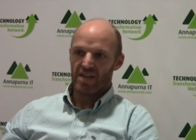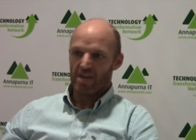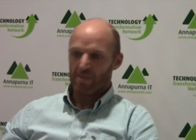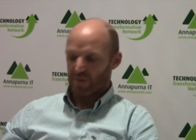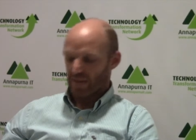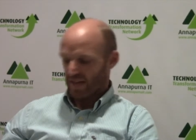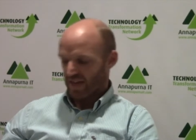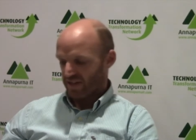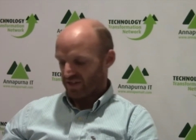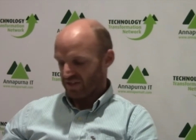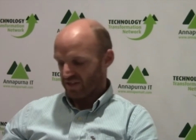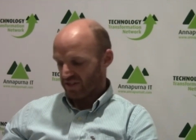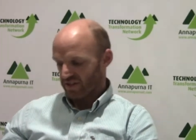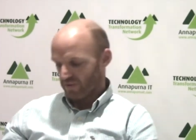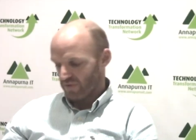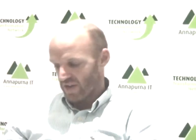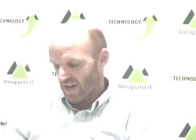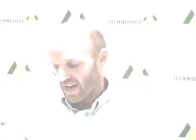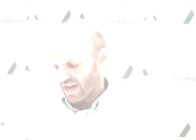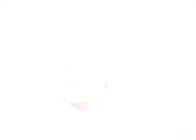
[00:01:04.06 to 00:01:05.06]
the applications
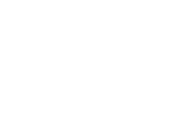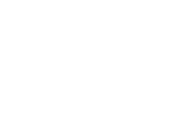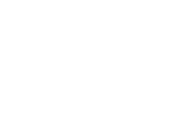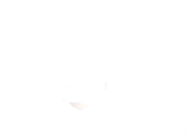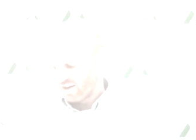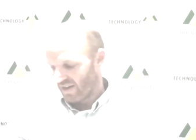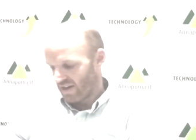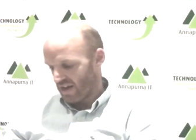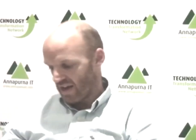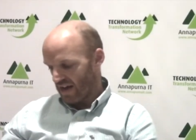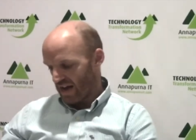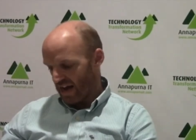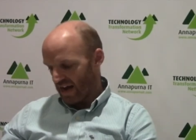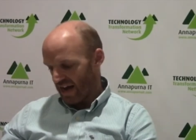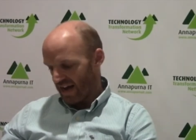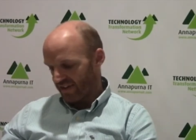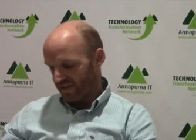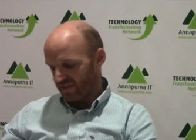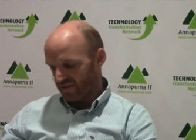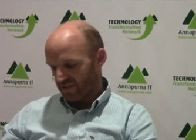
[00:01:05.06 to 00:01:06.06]
that we had.
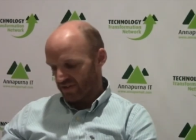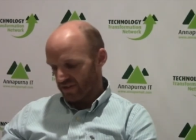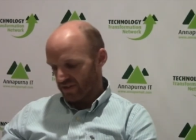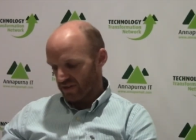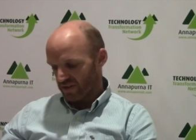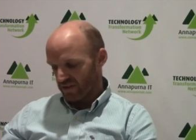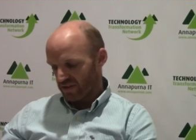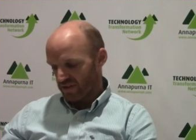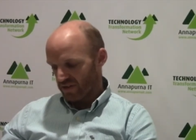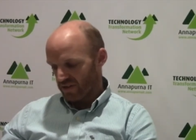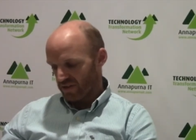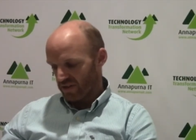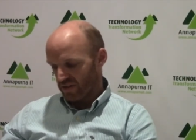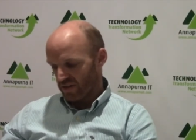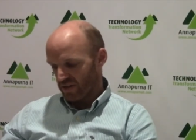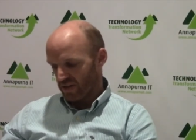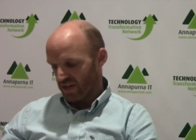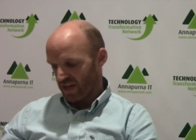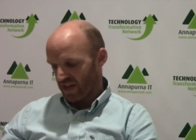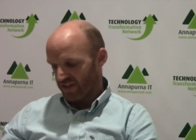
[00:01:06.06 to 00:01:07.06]
And
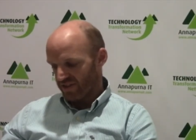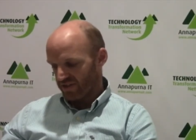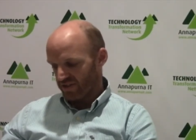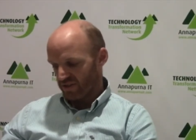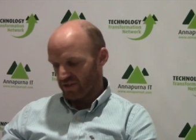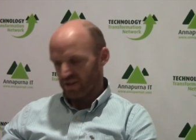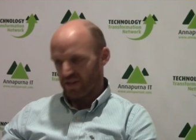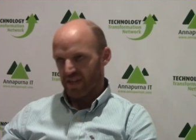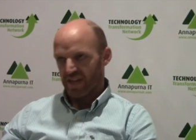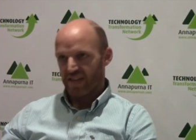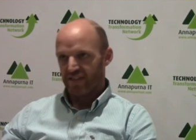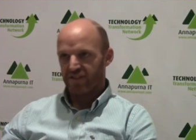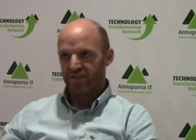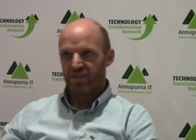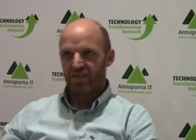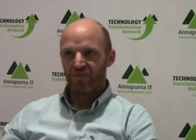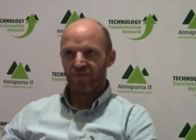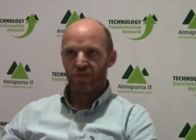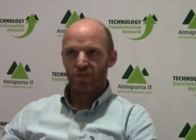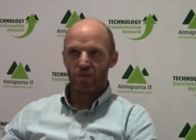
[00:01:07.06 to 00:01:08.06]
it's
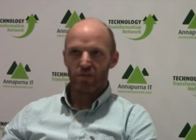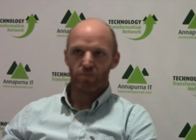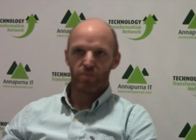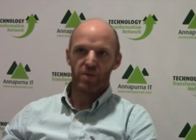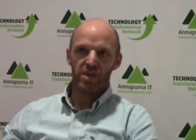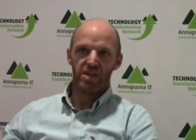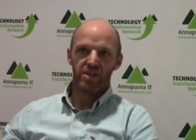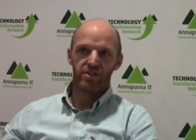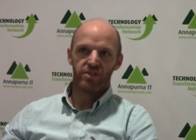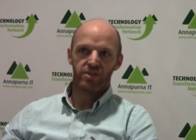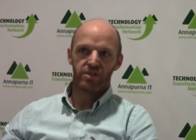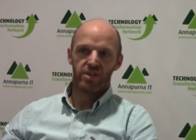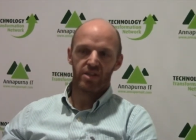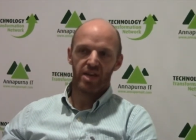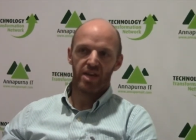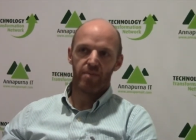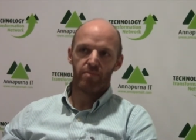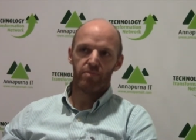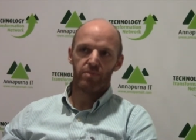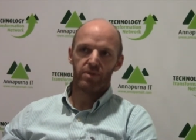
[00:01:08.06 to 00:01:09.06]
difficult because
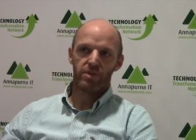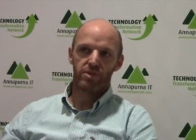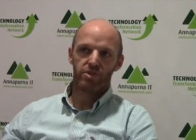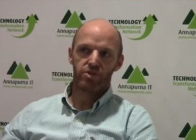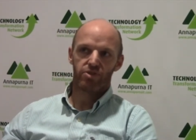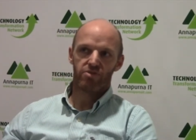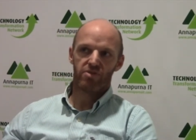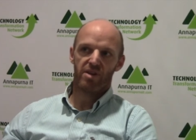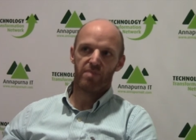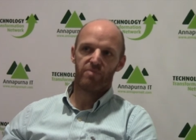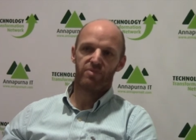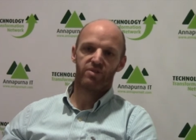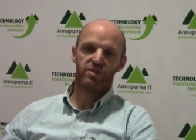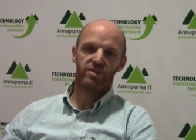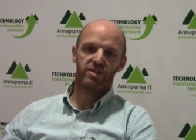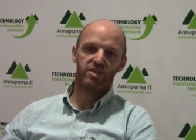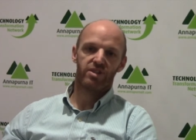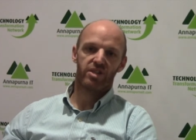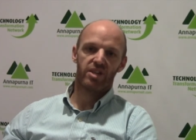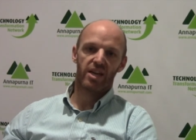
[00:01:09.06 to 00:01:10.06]
Scrum
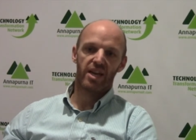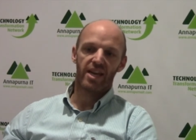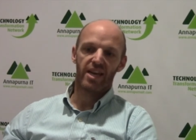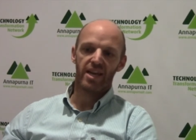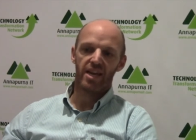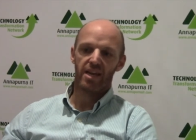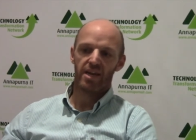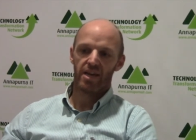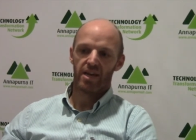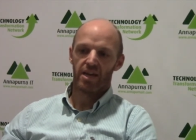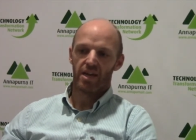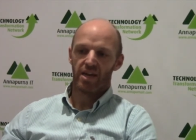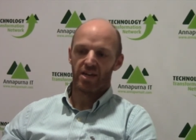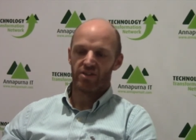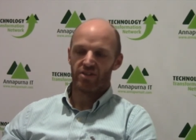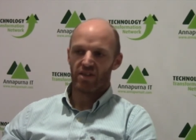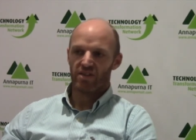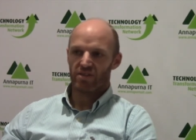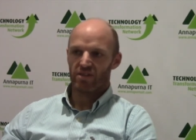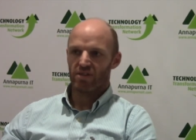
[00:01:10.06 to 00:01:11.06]
traditionally
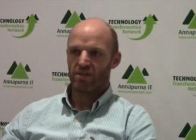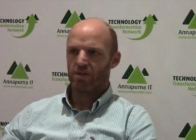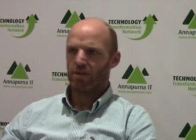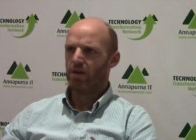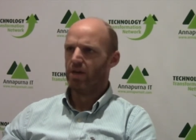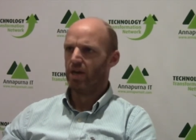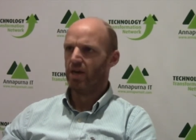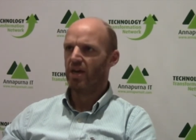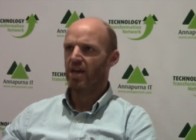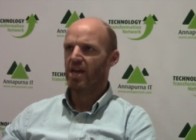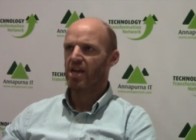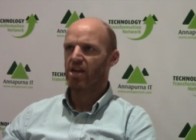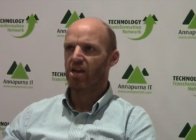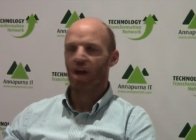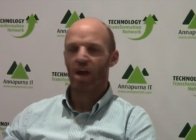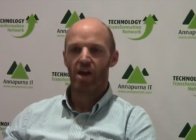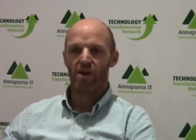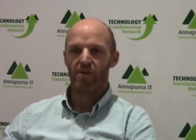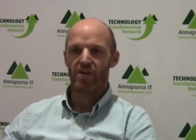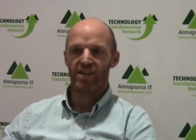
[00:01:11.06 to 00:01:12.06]
doesn't
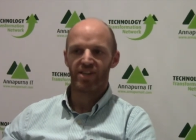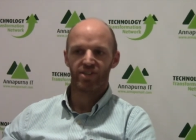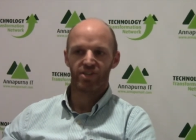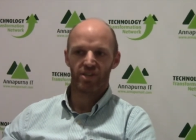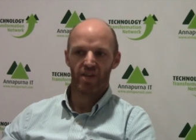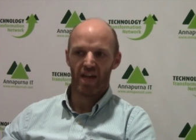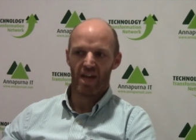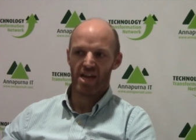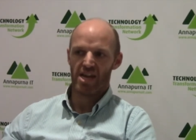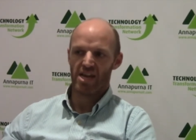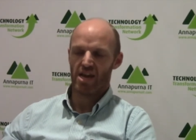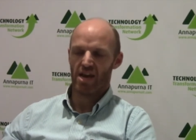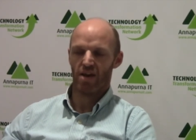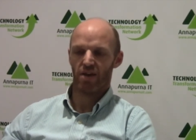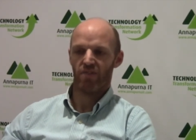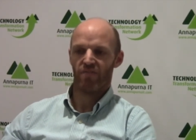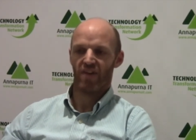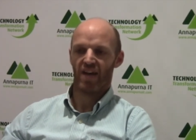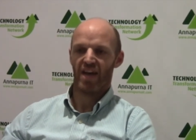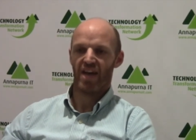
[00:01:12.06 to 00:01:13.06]
encourage any
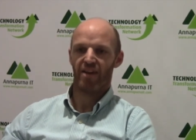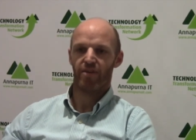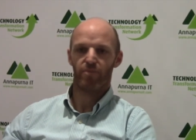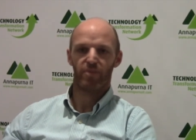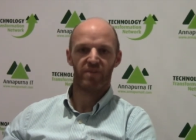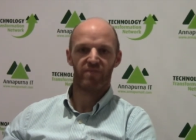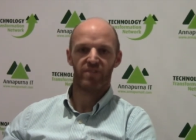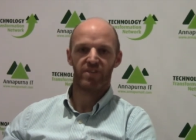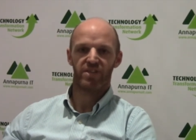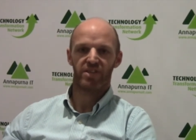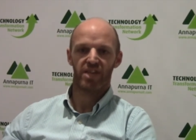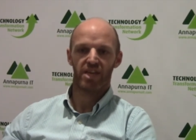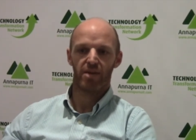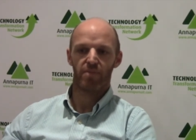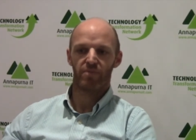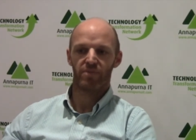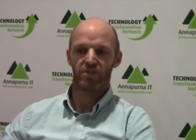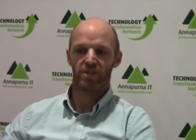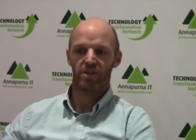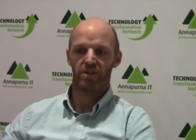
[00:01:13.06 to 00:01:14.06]
overhead above the
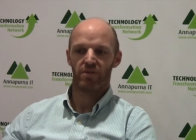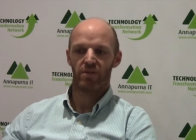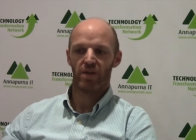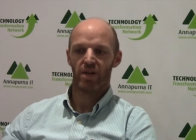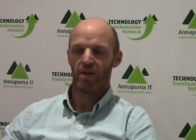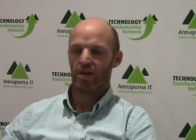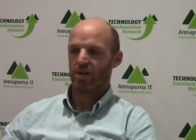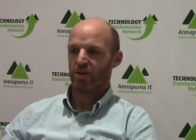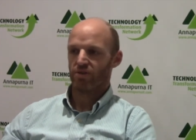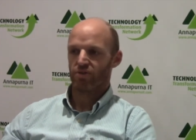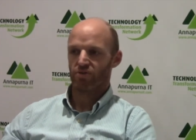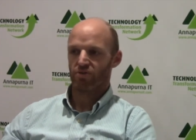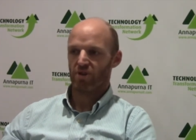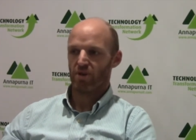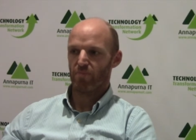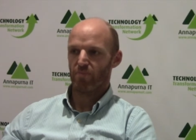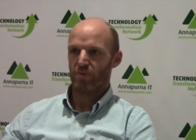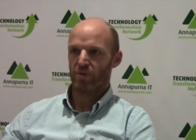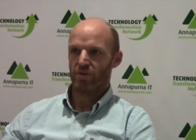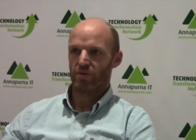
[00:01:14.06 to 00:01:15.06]
team. So
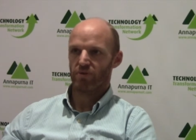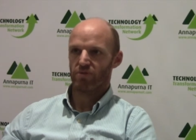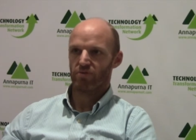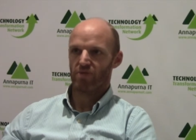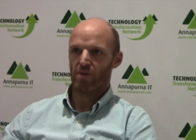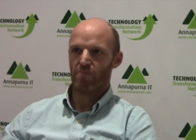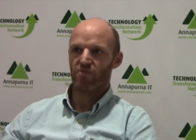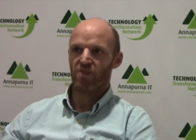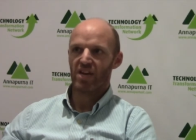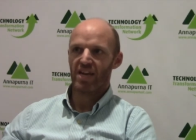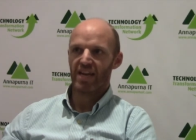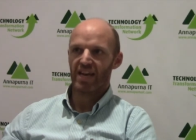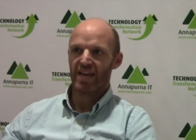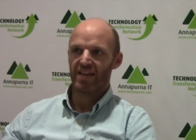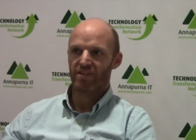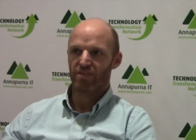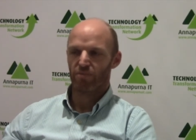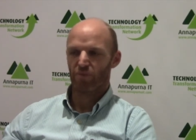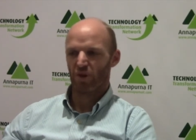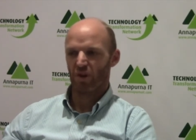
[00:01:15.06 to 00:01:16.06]
Scrum really
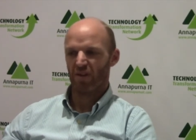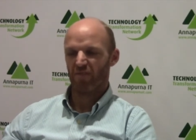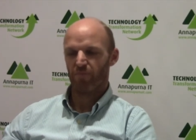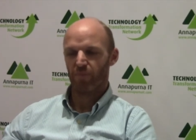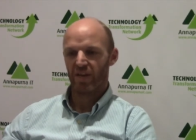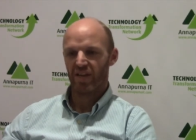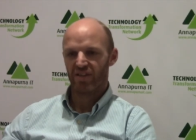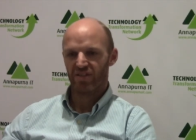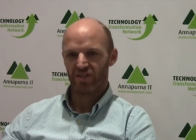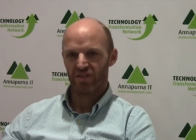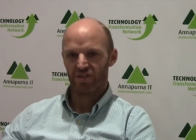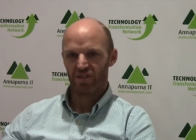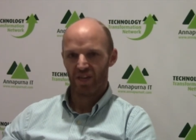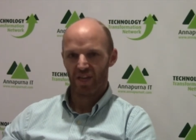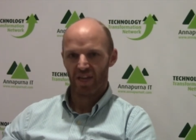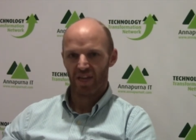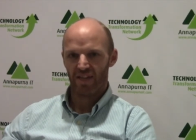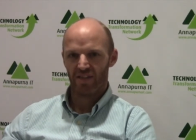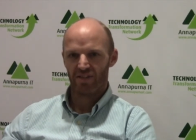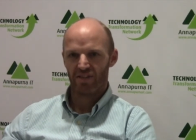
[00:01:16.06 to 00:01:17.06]
has a model of pigs and
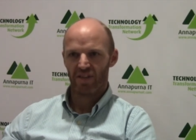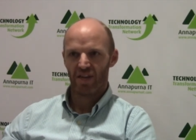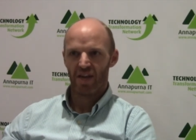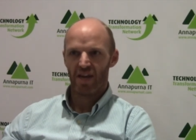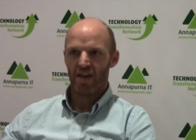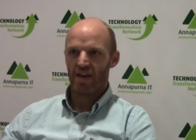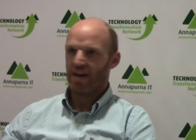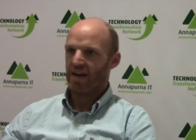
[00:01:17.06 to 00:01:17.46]
chickens,